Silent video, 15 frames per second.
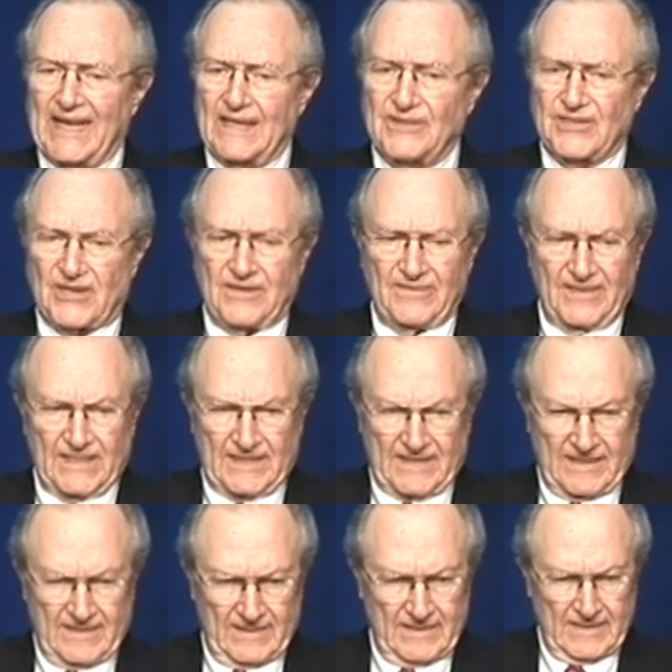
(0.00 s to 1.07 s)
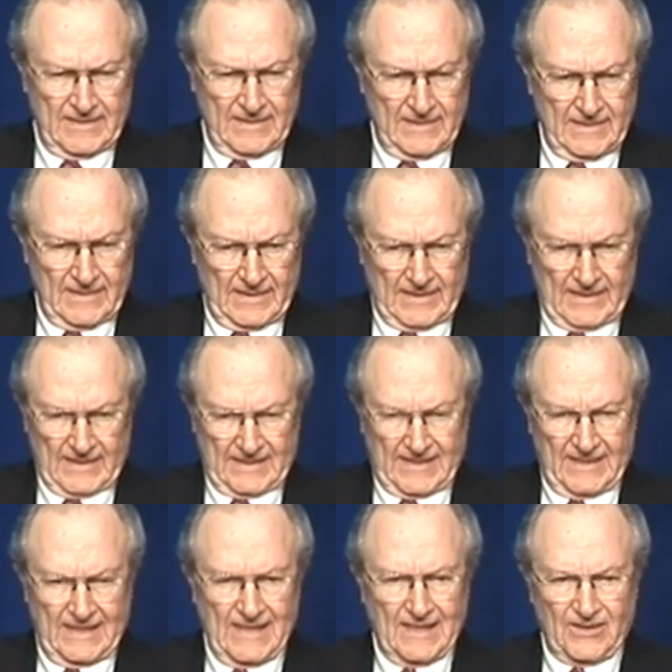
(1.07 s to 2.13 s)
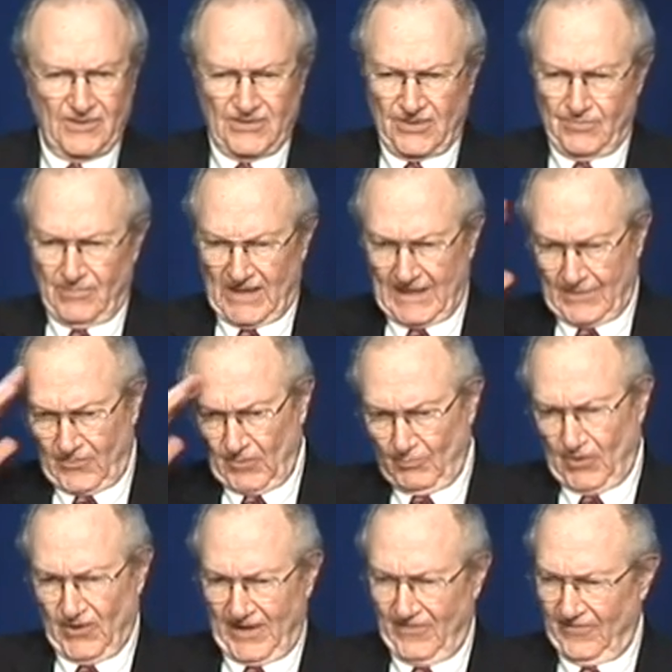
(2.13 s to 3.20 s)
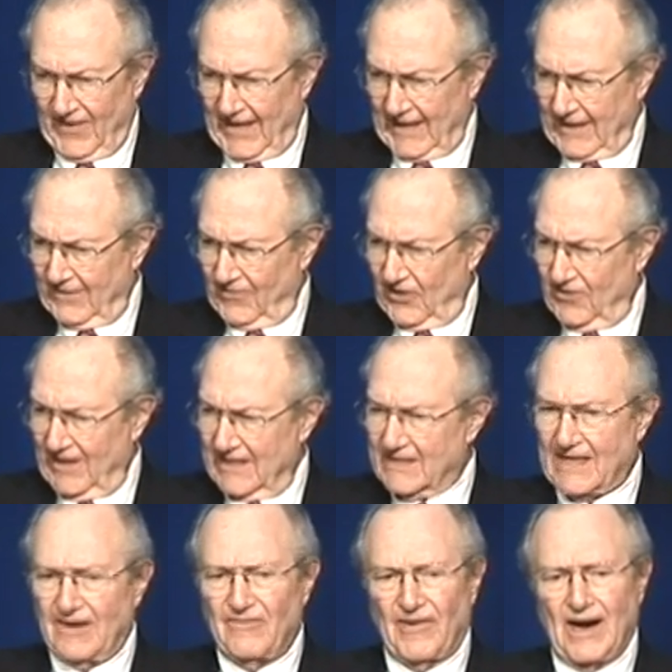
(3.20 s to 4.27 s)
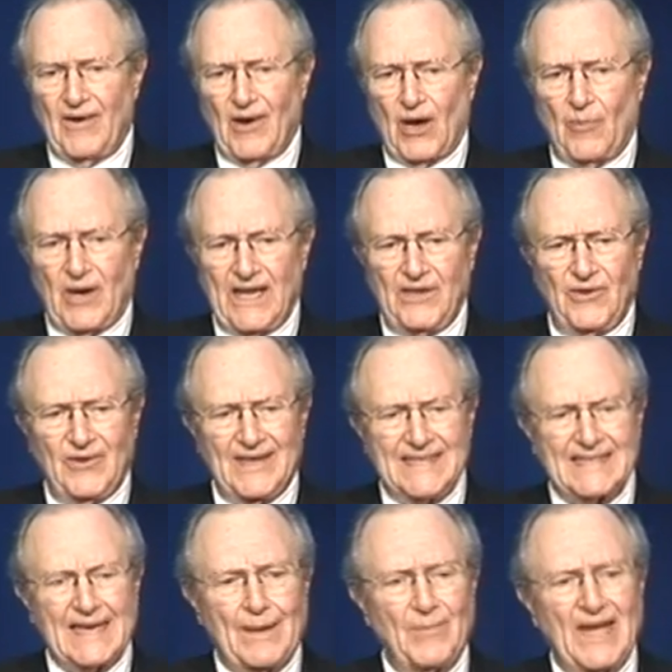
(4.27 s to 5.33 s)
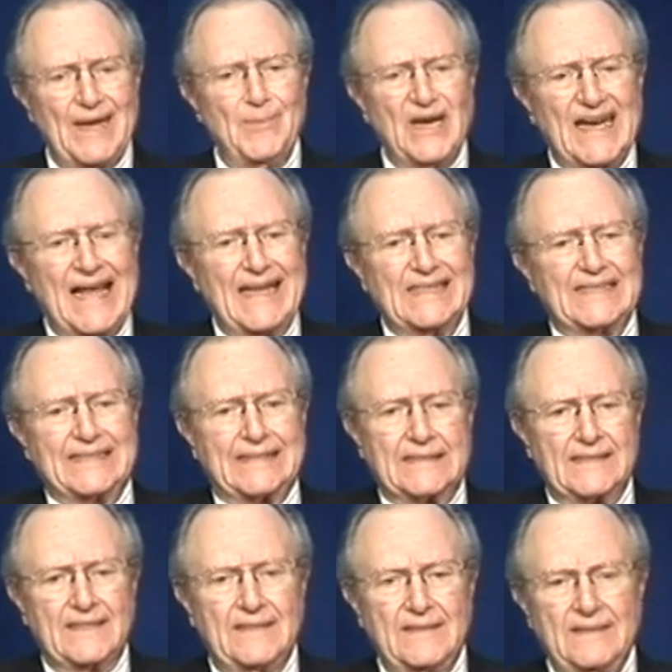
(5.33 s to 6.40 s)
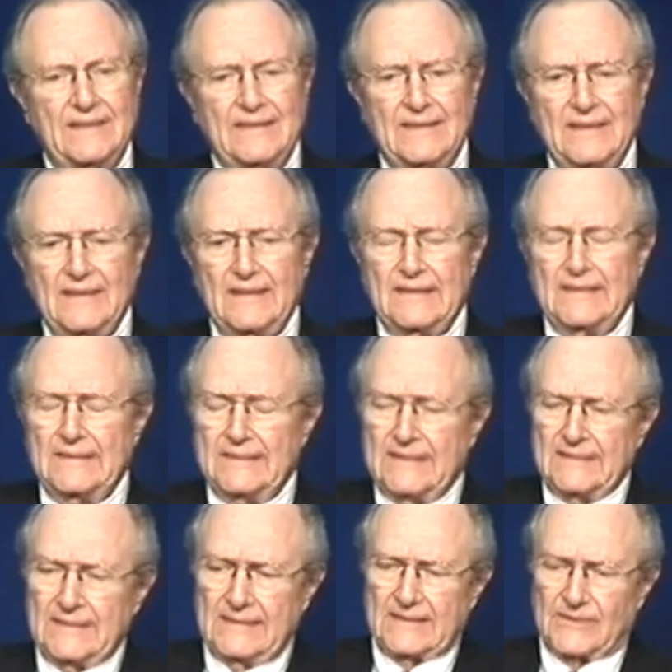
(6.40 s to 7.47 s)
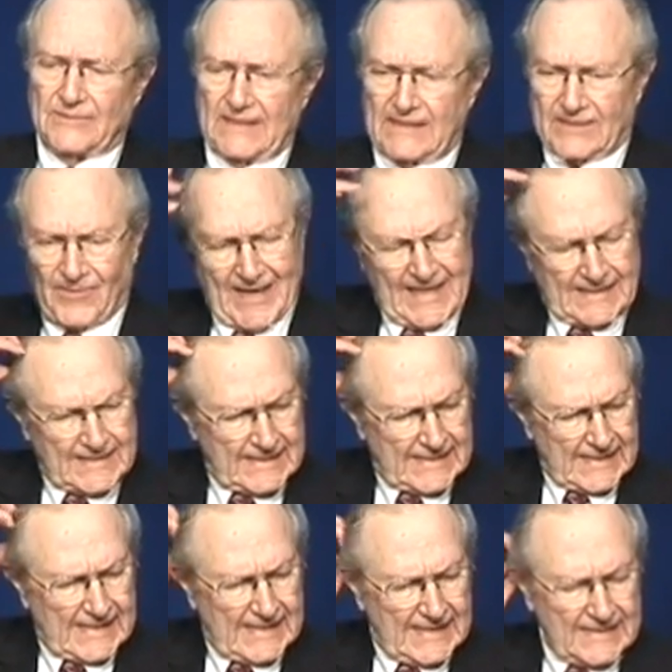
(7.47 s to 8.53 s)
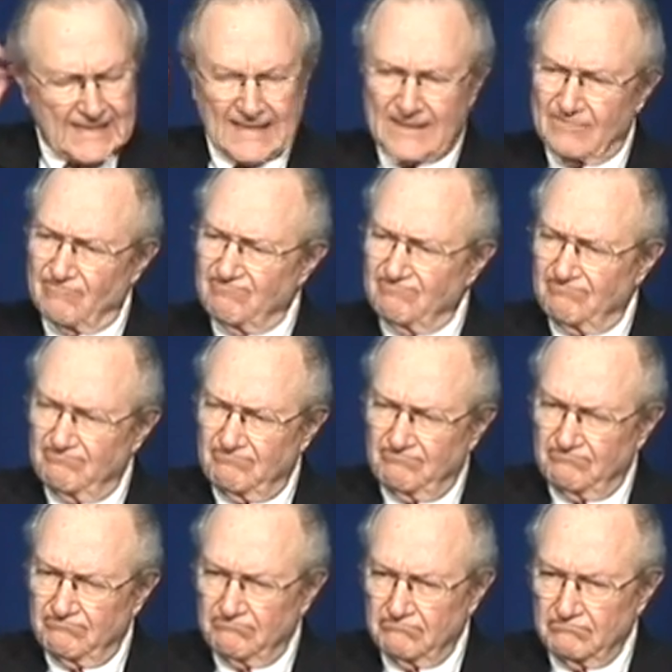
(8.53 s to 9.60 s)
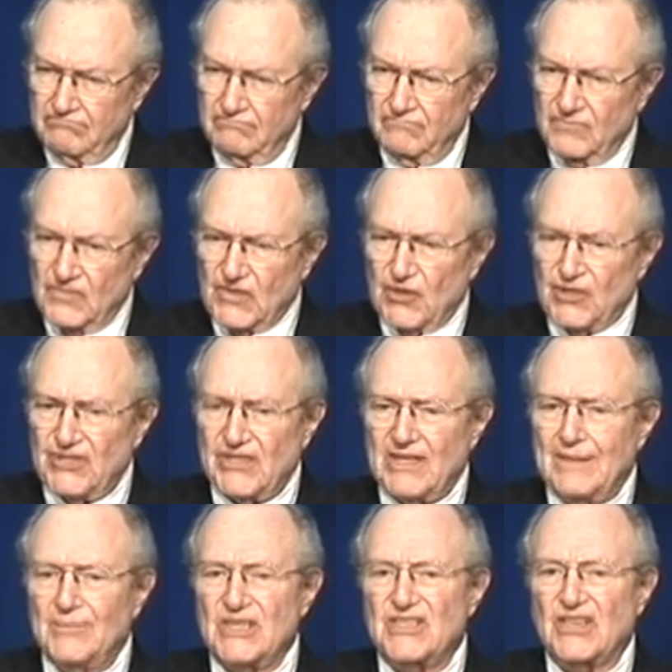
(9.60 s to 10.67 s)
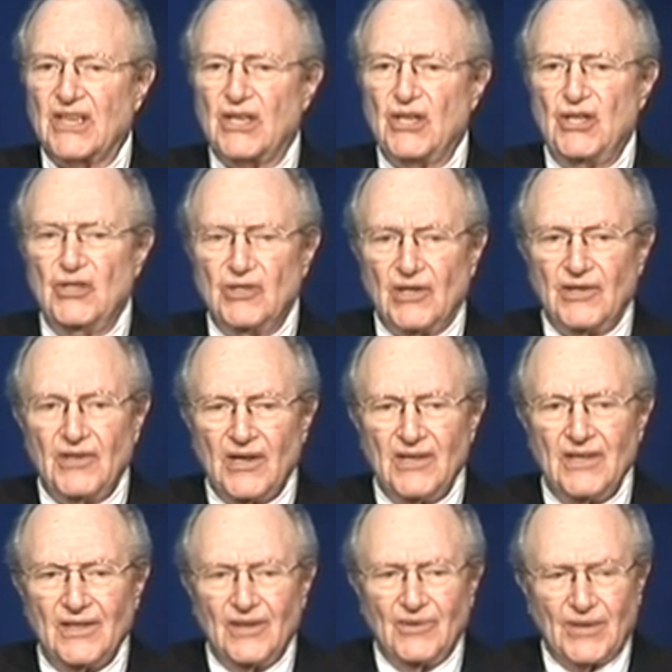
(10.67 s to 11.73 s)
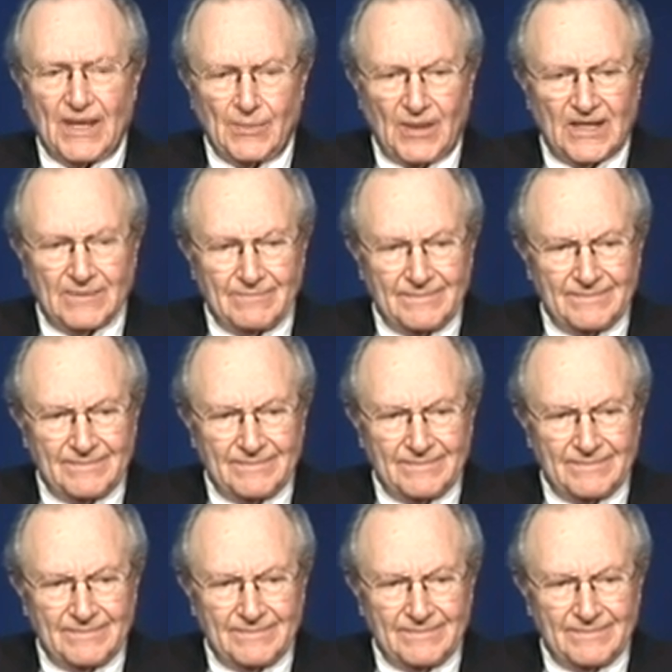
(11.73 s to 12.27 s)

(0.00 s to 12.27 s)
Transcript: Health Service, I said, Dr. Zubrod, I'm reporting for active duty. He said, Freireich, what do you do? I said, I'm a hematologist. So he scratched his head and he said, your job is to cure leukemia.